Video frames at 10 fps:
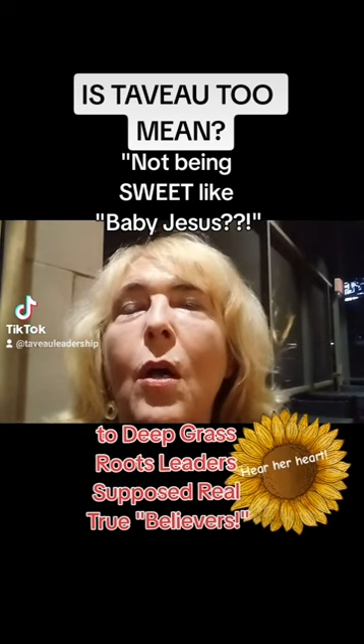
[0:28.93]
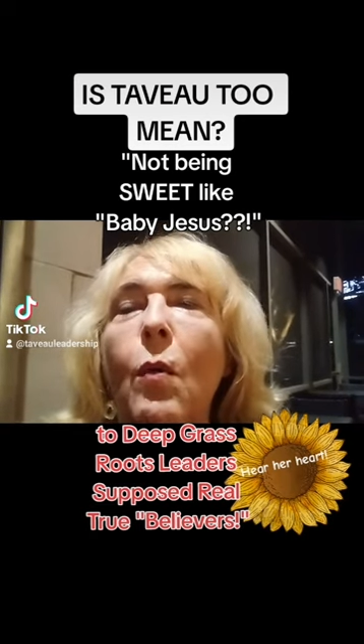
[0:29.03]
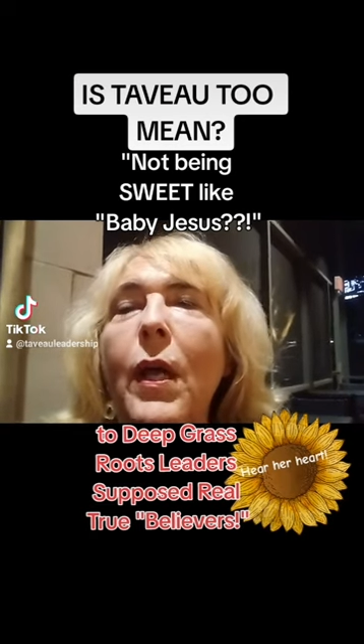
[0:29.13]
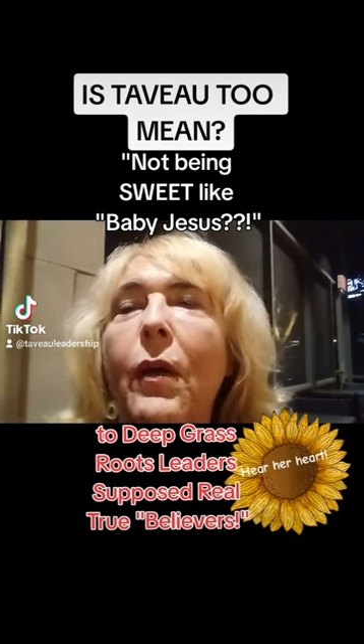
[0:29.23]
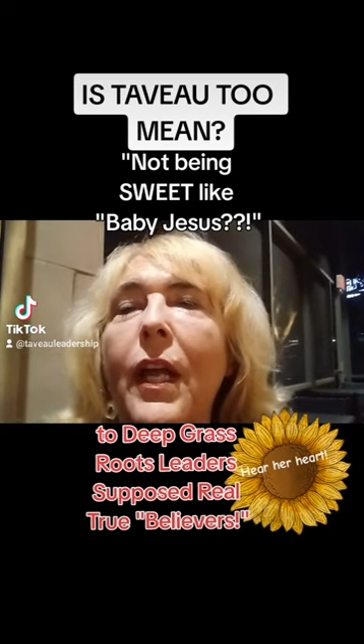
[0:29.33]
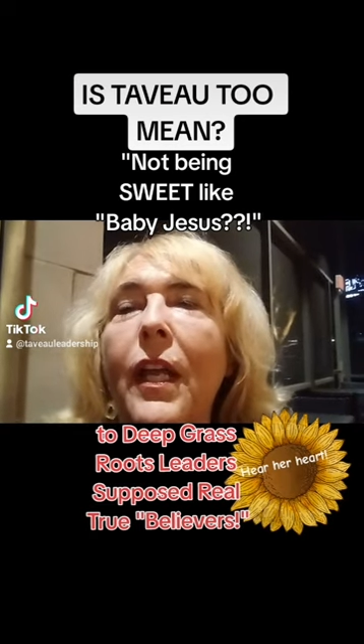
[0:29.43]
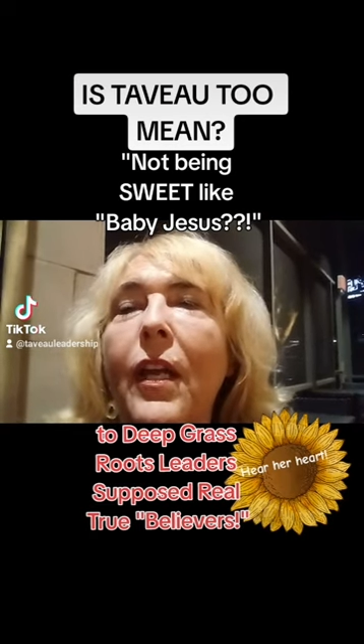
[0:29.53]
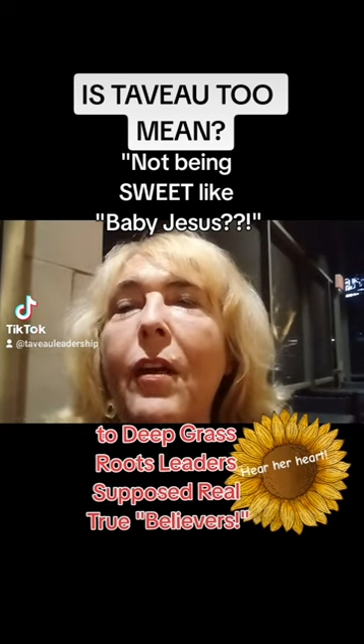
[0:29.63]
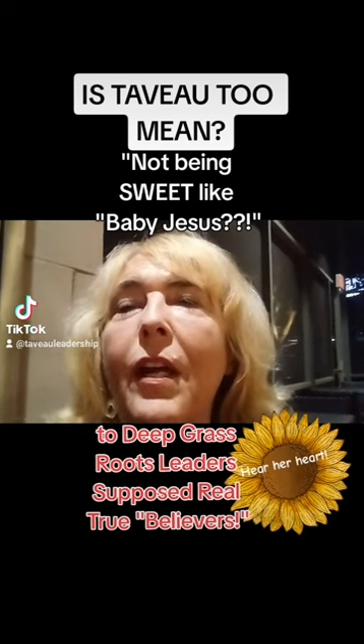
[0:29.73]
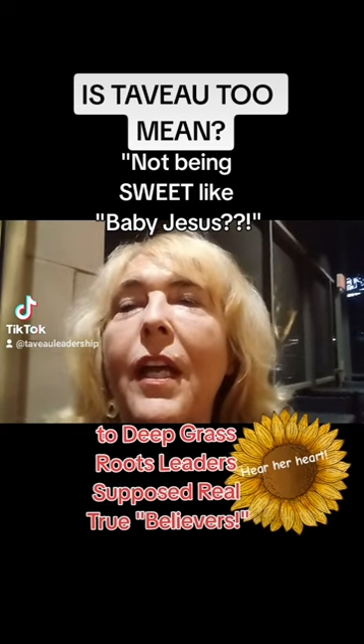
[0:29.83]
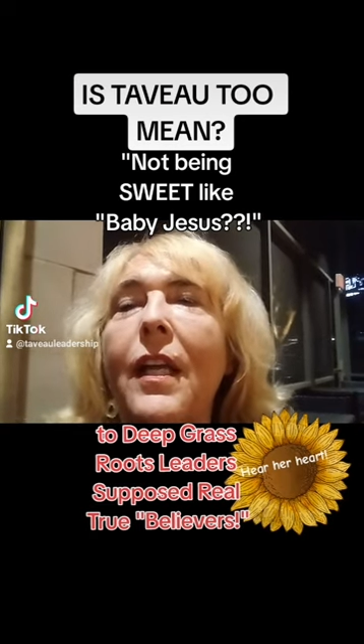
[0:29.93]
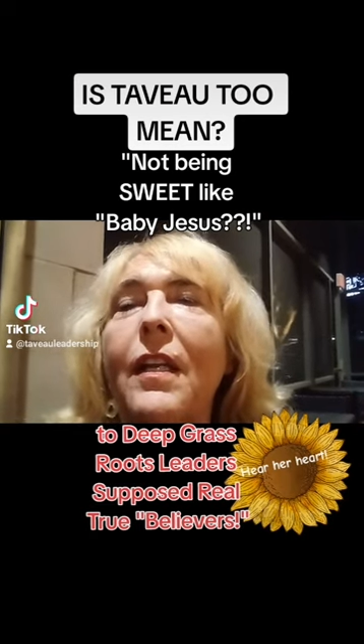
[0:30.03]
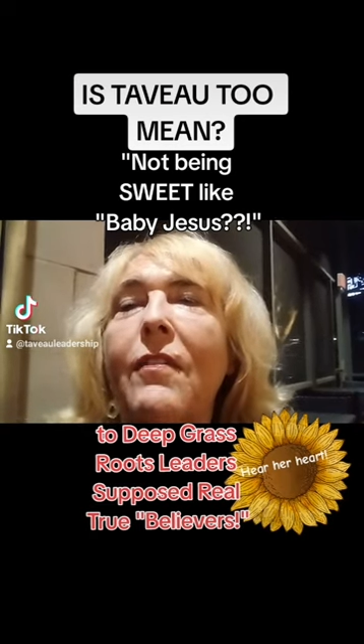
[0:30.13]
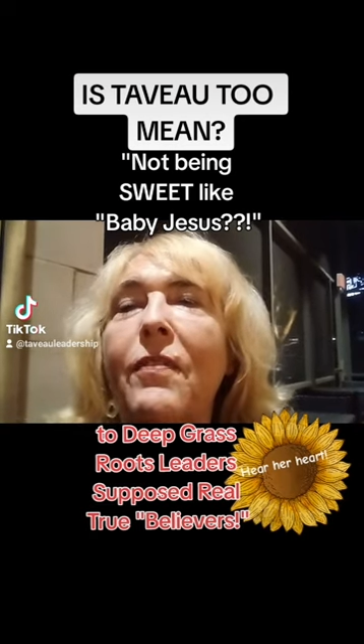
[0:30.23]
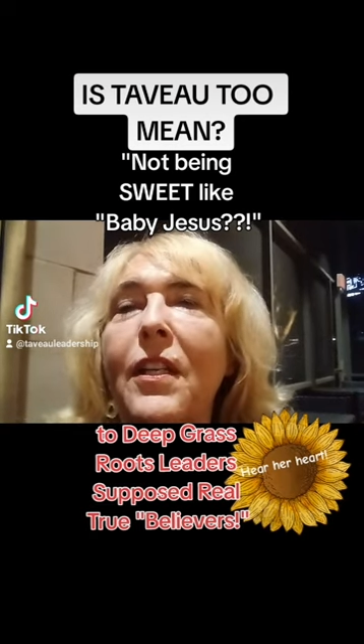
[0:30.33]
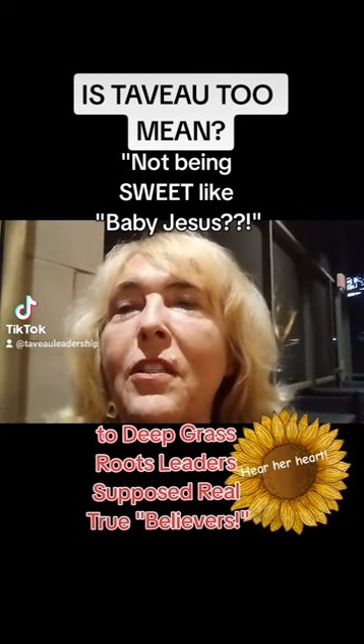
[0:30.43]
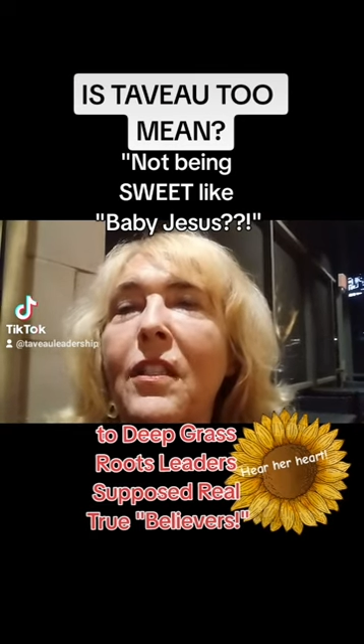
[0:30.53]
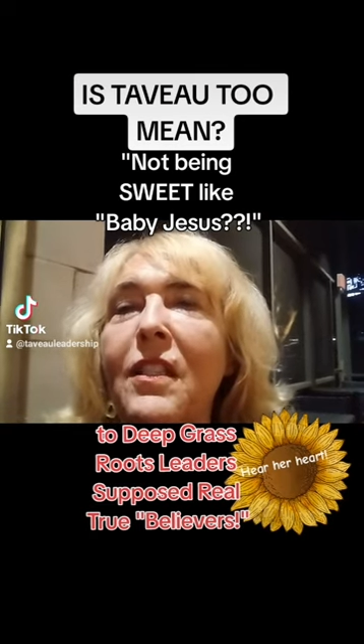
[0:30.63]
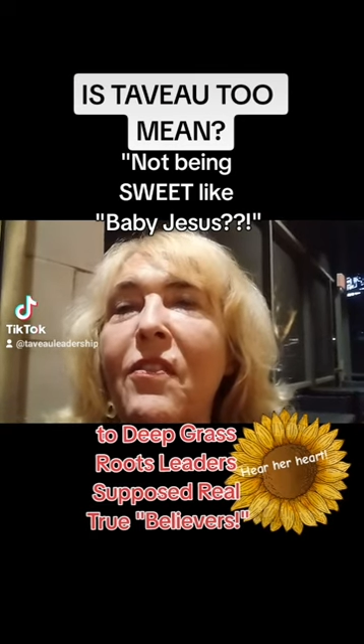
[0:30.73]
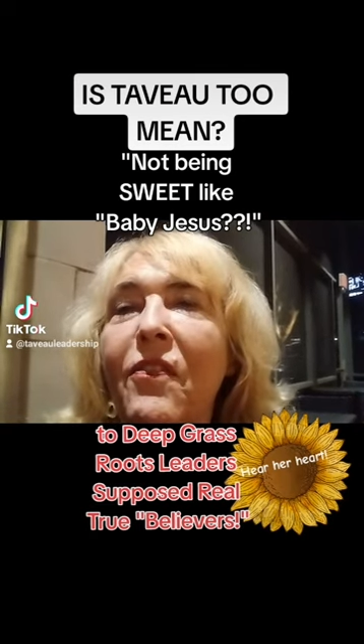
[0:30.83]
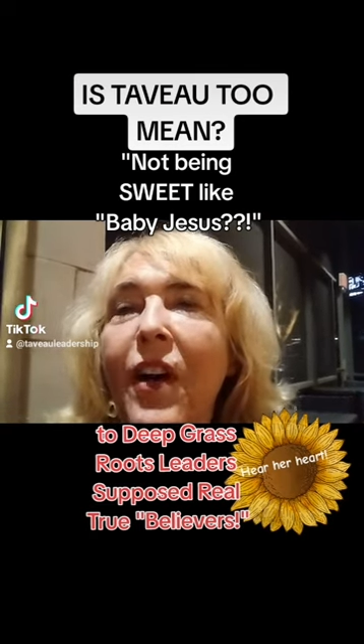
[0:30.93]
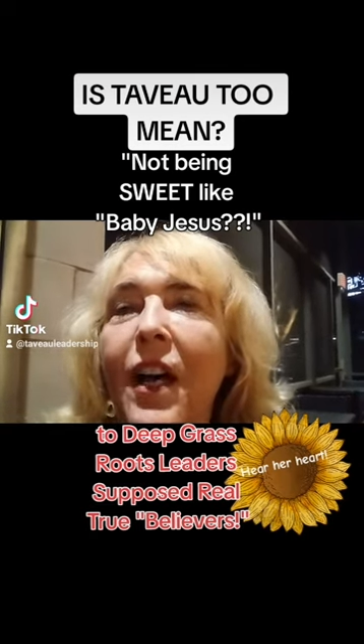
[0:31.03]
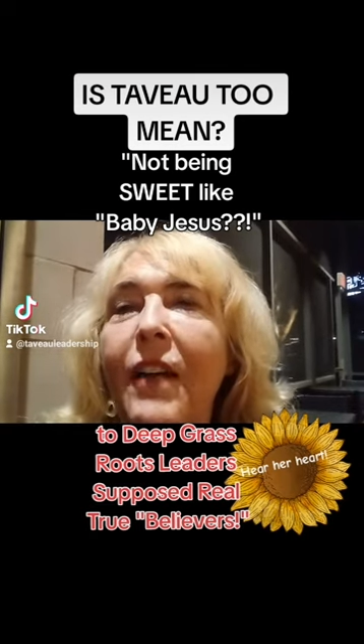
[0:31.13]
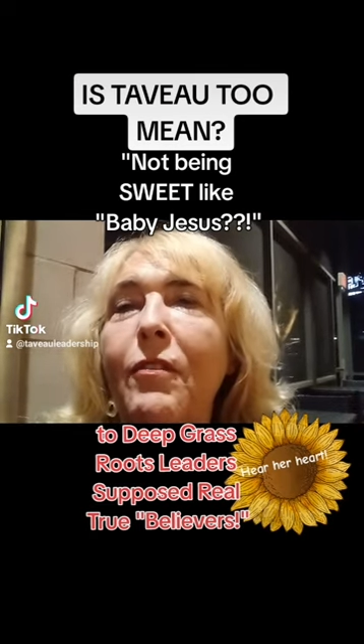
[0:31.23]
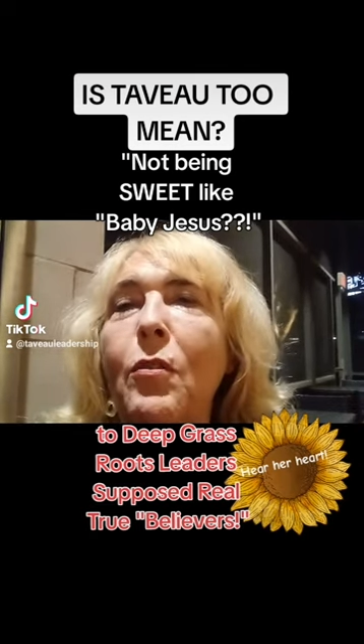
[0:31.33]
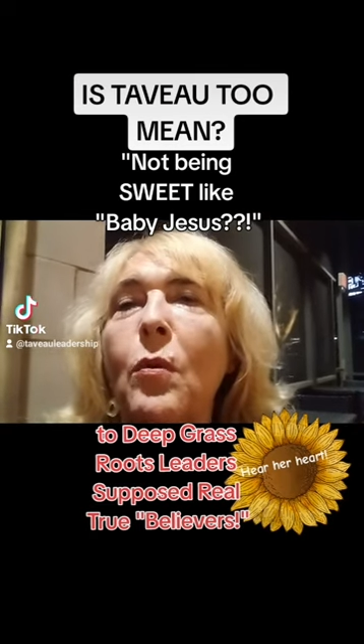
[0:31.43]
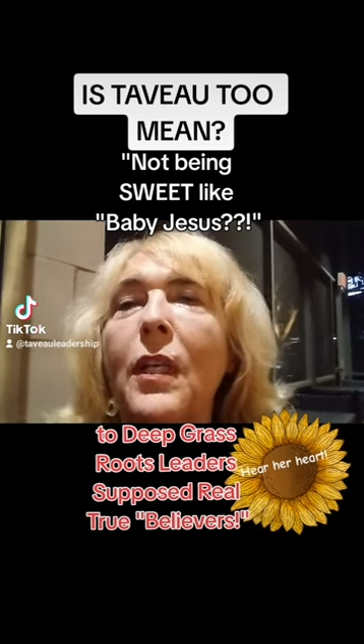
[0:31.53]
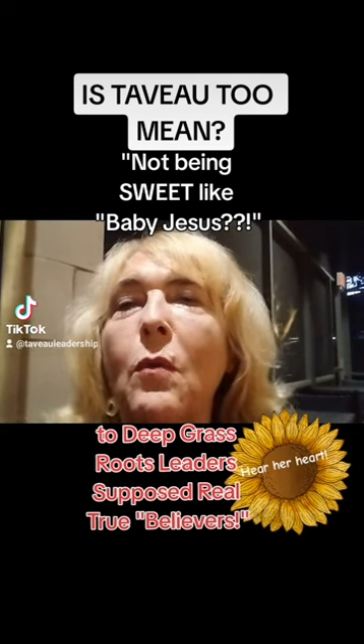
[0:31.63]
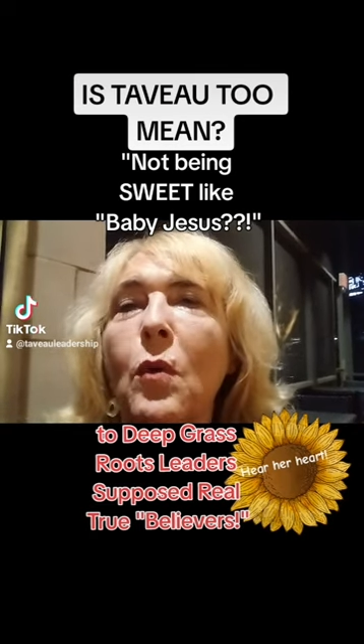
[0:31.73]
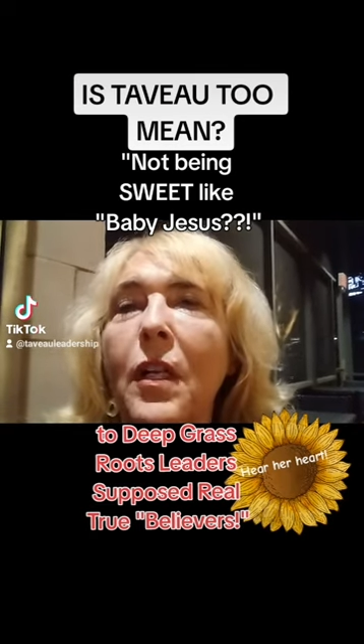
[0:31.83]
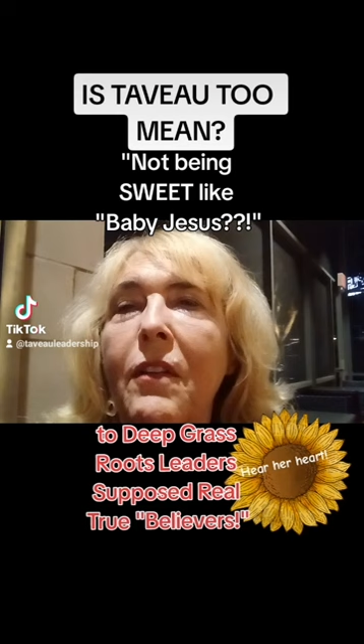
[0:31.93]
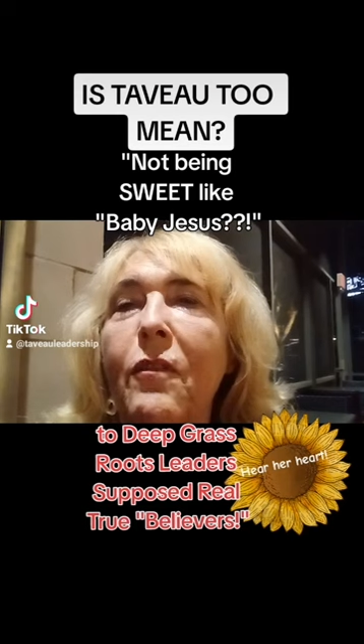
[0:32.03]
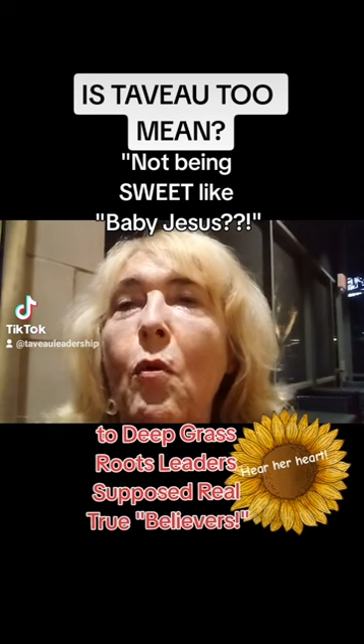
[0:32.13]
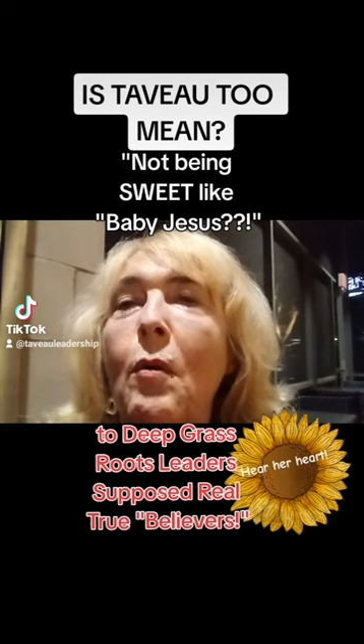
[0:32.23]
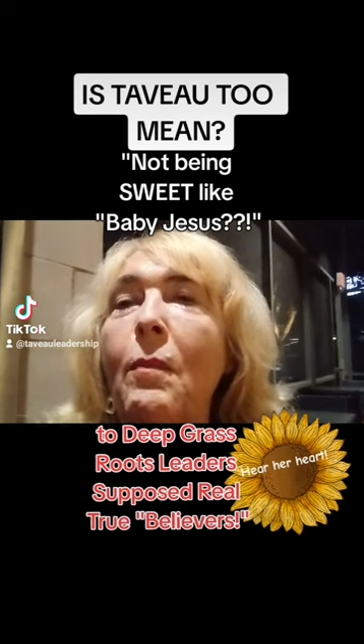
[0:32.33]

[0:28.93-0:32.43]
We are here in Ephesians 5:21 form.